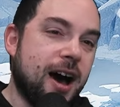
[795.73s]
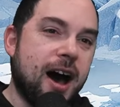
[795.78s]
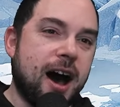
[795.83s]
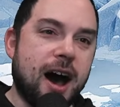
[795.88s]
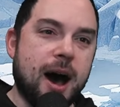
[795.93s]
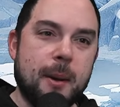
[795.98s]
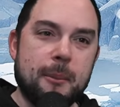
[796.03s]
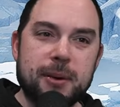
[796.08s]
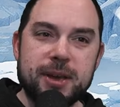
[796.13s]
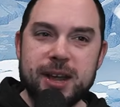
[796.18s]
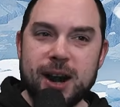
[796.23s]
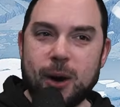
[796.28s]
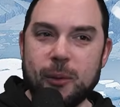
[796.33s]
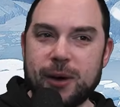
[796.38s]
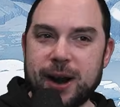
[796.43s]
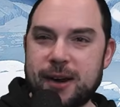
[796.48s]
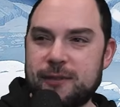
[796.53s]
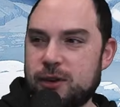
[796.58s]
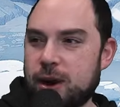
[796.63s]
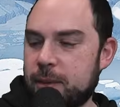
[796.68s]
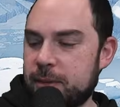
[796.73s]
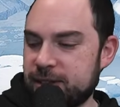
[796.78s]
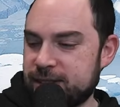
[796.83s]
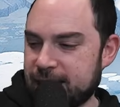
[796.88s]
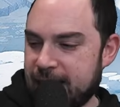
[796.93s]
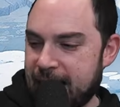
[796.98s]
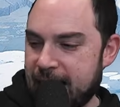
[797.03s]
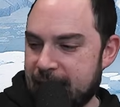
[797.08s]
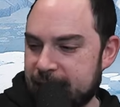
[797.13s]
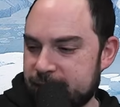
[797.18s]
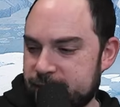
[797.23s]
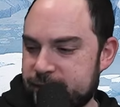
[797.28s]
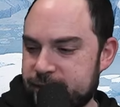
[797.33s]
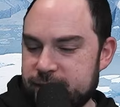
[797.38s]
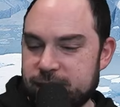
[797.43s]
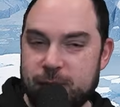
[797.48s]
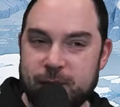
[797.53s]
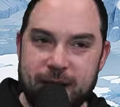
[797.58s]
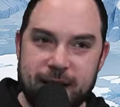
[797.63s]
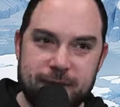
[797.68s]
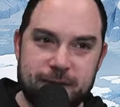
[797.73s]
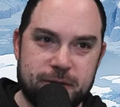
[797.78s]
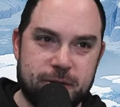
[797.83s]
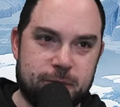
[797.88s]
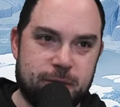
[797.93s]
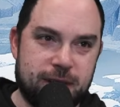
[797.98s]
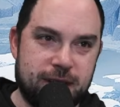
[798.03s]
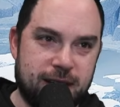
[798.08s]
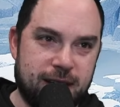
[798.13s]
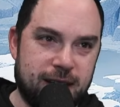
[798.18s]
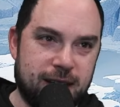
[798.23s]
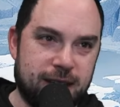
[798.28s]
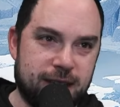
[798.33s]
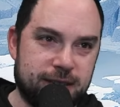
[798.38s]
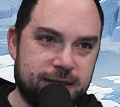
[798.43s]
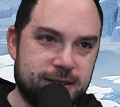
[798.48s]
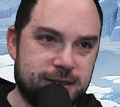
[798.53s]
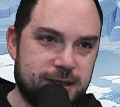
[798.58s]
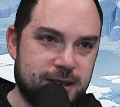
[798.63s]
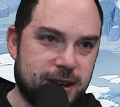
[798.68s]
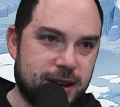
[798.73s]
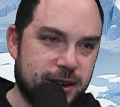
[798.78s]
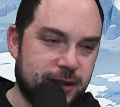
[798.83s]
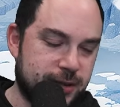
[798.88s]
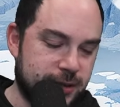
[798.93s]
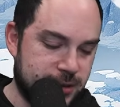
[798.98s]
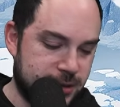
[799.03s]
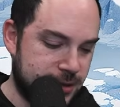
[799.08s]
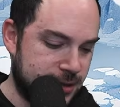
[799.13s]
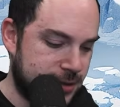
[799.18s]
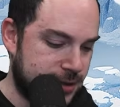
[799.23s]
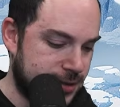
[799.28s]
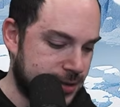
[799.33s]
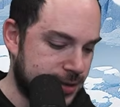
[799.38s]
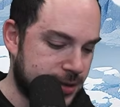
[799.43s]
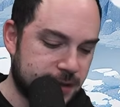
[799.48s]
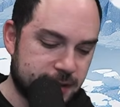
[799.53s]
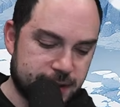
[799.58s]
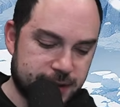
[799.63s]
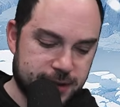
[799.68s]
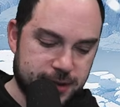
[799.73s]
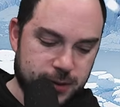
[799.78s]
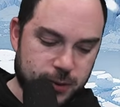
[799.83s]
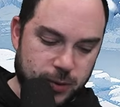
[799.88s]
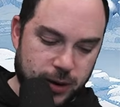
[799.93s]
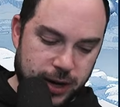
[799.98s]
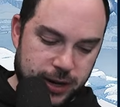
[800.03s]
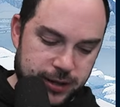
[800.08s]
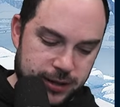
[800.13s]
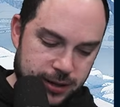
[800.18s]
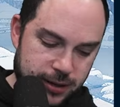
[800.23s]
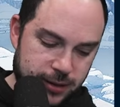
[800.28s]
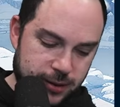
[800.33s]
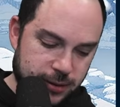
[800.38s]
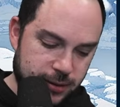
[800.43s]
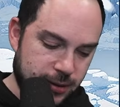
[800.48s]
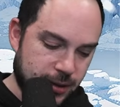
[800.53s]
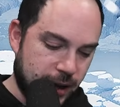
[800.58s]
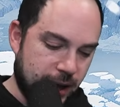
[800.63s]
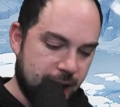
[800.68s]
But you know, whatever, I'm a dad, so I have 3 kids. You know, this is what I do.